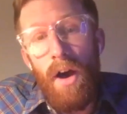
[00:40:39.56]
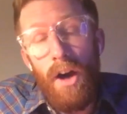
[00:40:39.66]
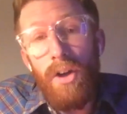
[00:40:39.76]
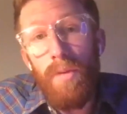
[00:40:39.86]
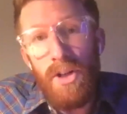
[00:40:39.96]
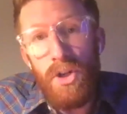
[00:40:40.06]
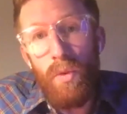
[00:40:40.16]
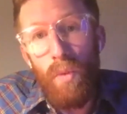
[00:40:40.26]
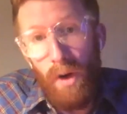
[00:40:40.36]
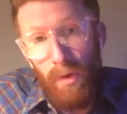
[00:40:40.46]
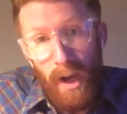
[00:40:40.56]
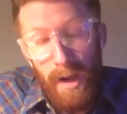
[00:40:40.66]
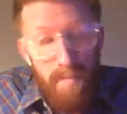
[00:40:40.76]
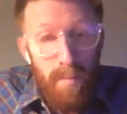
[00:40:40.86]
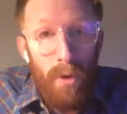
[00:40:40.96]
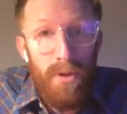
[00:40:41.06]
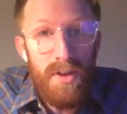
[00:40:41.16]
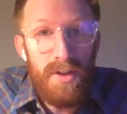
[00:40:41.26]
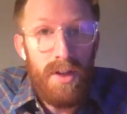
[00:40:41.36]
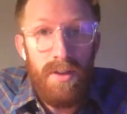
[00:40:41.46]
Under Measure 109, both
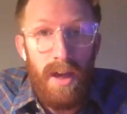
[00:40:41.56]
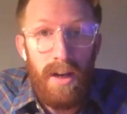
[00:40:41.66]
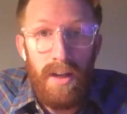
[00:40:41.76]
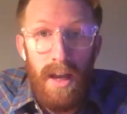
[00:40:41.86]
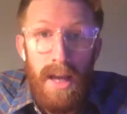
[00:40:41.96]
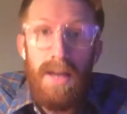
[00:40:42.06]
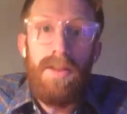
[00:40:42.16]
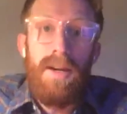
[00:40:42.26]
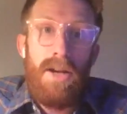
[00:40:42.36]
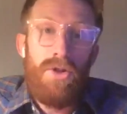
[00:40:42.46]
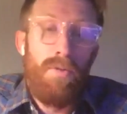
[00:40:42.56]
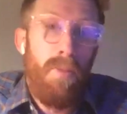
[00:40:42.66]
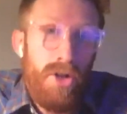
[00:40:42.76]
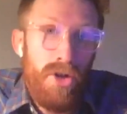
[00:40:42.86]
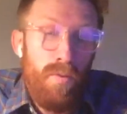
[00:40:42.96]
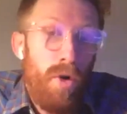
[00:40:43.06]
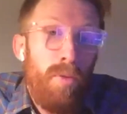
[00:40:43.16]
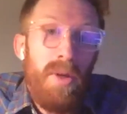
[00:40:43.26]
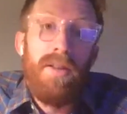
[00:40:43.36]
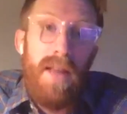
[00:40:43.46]
synthetic and the natural mushroom will
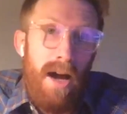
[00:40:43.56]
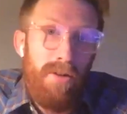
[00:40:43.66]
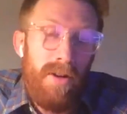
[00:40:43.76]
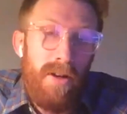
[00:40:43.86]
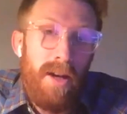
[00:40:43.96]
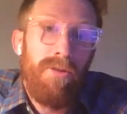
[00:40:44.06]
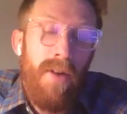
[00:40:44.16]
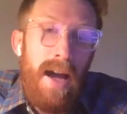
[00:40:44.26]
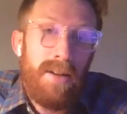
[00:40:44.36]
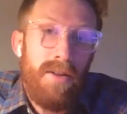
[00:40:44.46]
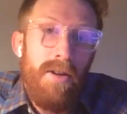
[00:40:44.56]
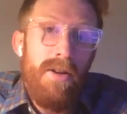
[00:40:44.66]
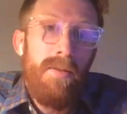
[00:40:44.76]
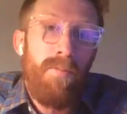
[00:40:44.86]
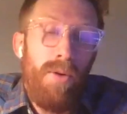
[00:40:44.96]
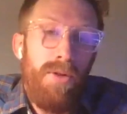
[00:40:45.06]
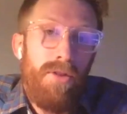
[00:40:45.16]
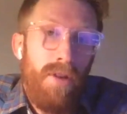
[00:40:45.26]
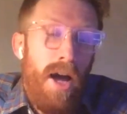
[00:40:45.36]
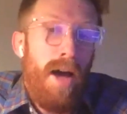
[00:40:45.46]
be allowed. And in fact, both
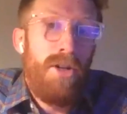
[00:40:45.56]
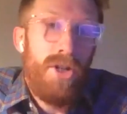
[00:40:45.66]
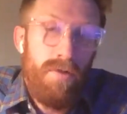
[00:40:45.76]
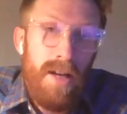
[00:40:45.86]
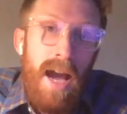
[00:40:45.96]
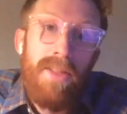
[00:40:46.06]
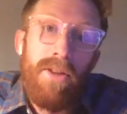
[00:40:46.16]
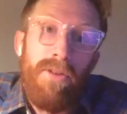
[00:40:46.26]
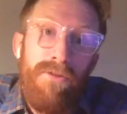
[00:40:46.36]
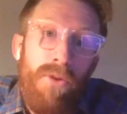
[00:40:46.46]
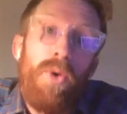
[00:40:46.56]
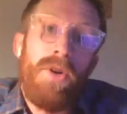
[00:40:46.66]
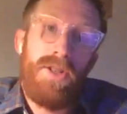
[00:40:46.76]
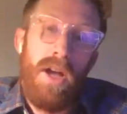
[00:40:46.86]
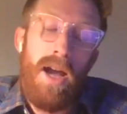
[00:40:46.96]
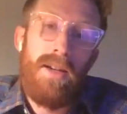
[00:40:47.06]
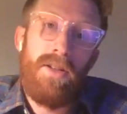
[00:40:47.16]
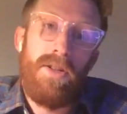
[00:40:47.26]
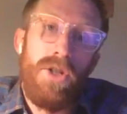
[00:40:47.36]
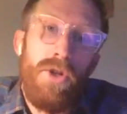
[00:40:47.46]
Tom and Cherie had the foresight
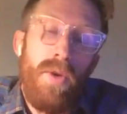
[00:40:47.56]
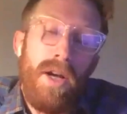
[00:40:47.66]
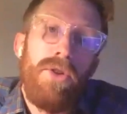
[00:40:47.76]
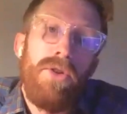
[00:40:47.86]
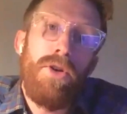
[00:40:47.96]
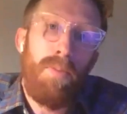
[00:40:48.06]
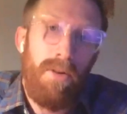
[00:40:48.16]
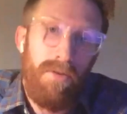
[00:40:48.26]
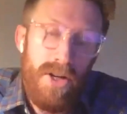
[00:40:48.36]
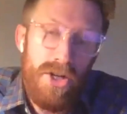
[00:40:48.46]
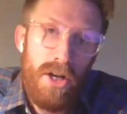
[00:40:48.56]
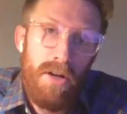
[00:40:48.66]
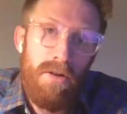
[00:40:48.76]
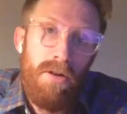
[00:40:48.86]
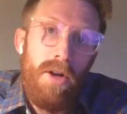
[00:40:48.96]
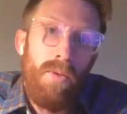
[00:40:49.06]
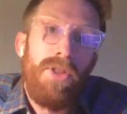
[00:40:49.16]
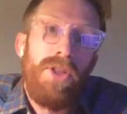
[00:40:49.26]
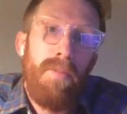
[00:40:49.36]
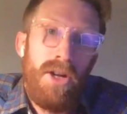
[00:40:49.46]
to include a provision
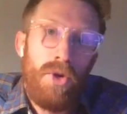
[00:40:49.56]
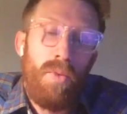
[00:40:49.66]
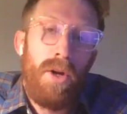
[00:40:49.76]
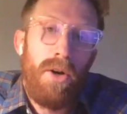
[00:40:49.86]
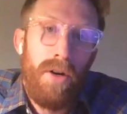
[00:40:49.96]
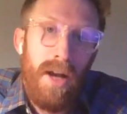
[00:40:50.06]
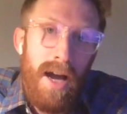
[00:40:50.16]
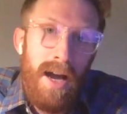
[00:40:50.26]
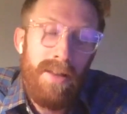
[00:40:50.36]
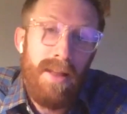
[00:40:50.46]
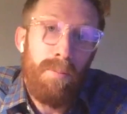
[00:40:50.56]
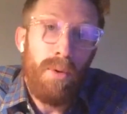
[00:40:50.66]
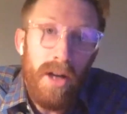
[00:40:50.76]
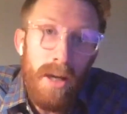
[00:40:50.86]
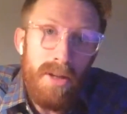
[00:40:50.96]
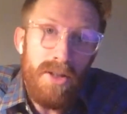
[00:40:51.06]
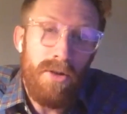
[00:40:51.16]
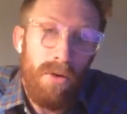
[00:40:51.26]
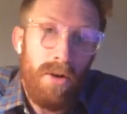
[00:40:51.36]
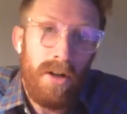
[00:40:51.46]
within Measure 109 that prohibits
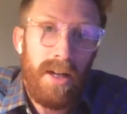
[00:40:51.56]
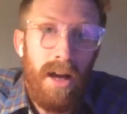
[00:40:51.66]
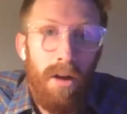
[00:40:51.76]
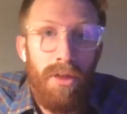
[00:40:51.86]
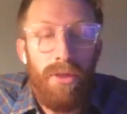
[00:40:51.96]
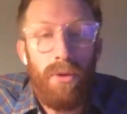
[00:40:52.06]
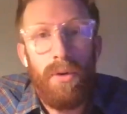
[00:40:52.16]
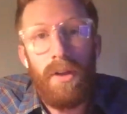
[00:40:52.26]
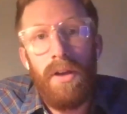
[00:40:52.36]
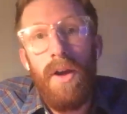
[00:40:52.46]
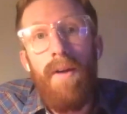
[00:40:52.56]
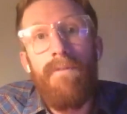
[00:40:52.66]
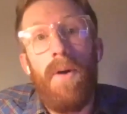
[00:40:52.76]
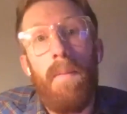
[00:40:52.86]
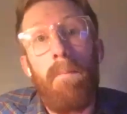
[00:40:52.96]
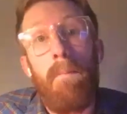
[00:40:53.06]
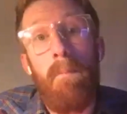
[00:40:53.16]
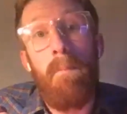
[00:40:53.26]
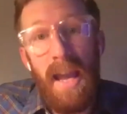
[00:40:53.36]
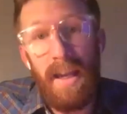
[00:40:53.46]
the Oregon Health Authority from
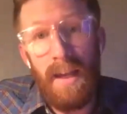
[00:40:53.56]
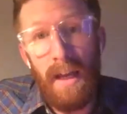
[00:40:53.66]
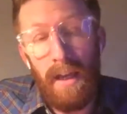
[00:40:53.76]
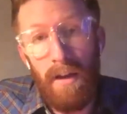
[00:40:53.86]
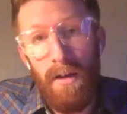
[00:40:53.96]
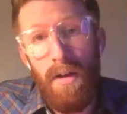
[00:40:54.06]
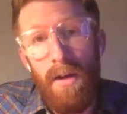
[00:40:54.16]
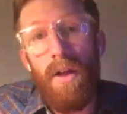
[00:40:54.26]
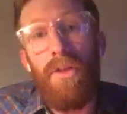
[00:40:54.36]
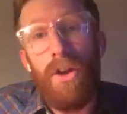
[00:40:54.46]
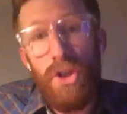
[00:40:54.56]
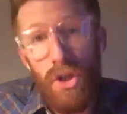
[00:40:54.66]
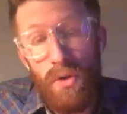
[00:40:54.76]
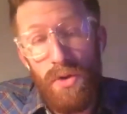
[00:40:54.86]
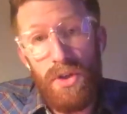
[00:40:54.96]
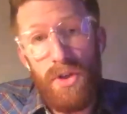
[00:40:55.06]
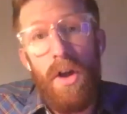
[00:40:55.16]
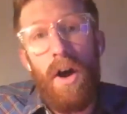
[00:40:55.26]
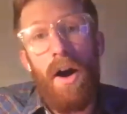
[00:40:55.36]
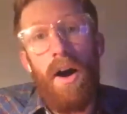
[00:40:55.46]
banning the use
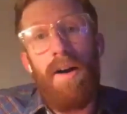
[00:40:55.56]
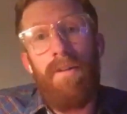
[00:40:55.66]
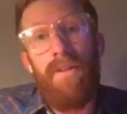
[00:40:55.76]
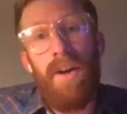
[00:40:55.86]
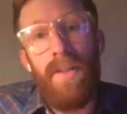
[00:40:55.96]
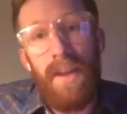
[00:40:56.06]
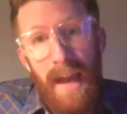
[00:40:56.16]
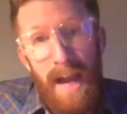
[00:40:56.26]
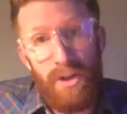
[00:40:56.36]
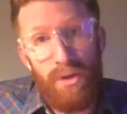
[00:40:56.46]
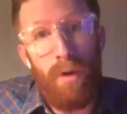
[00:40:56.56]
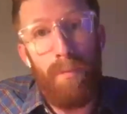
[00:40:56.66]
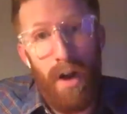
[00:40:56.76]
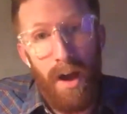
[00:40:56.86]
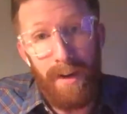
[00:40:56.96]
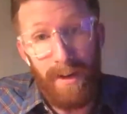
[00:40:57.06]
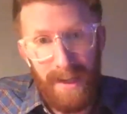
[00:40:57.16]
of the natural product.